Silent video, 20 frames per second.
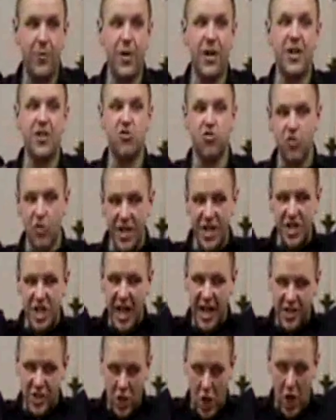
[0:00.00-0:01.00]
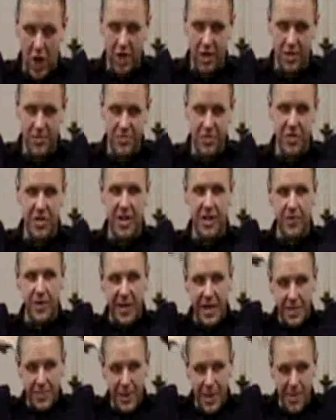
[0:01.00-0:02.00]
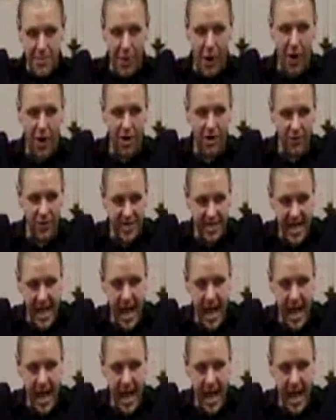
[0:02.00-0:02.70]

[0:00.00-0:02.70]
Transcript: We're going to reach out to our community, we're going to be a part of what's